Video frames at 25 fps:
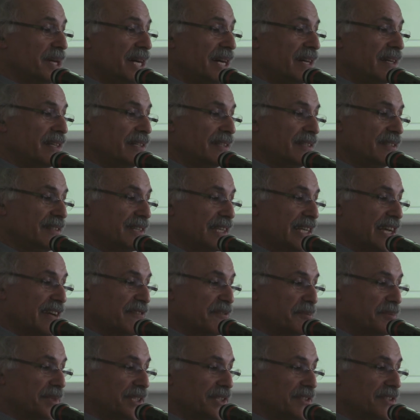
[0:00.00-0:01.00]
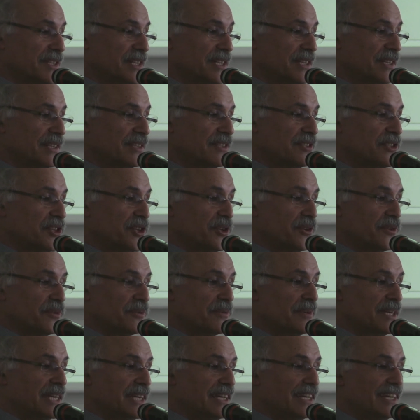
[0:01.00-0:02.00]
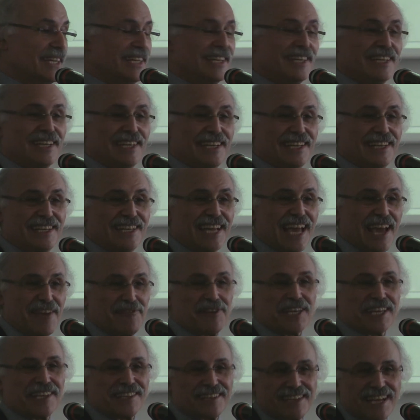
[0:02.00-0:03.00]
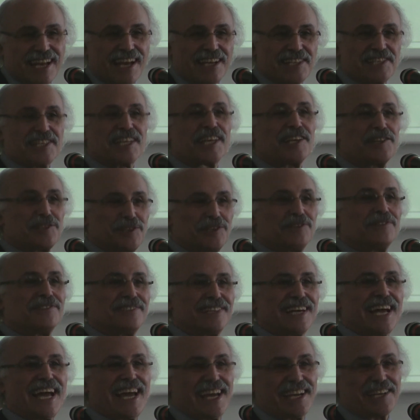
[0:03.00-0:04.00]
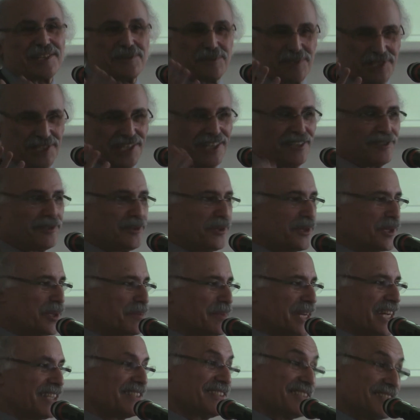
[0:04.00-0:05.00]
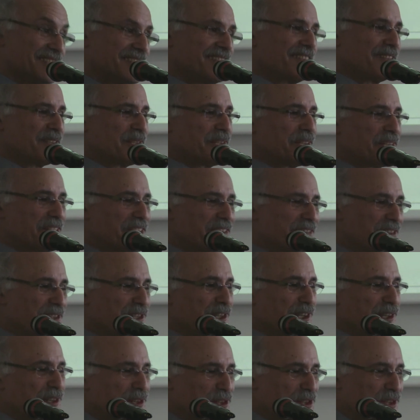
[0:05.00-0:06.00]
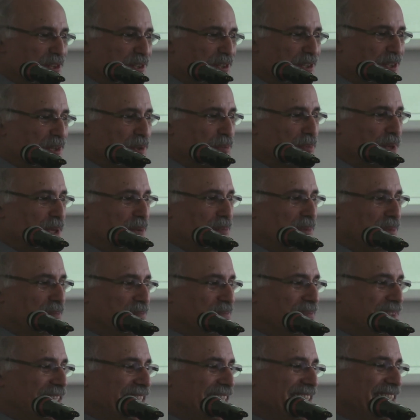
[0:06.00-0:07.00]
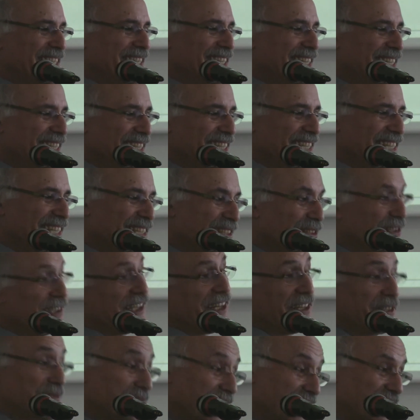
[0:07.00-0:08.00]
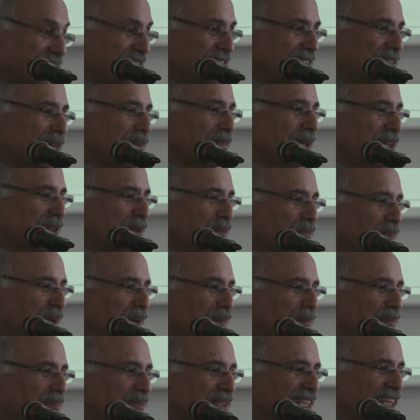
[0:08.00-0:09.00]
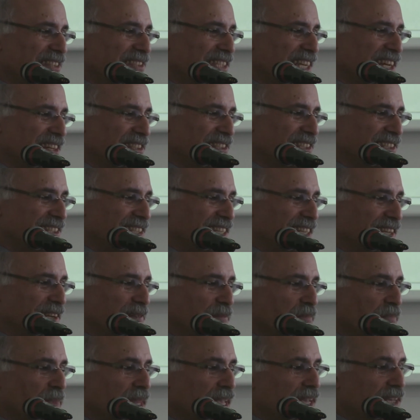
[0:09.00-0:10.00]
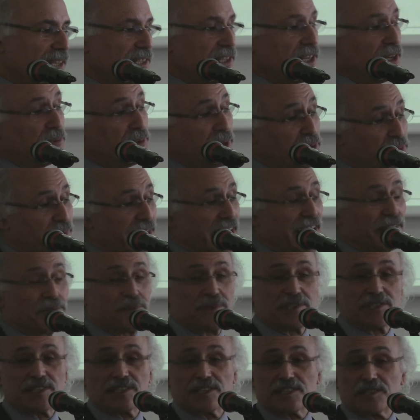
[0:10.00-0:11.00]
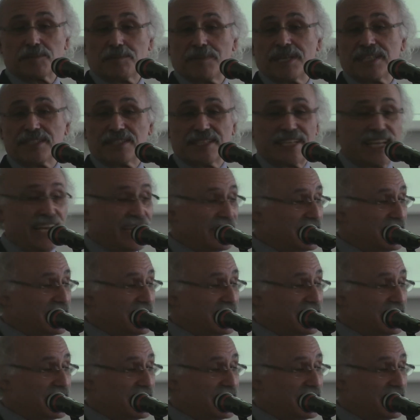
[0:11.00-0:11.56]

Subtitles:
by the government to having a single act, which I'm talking about, is the solution to the problem, although it raises some other problems, undoubtedly. So what we had was this amended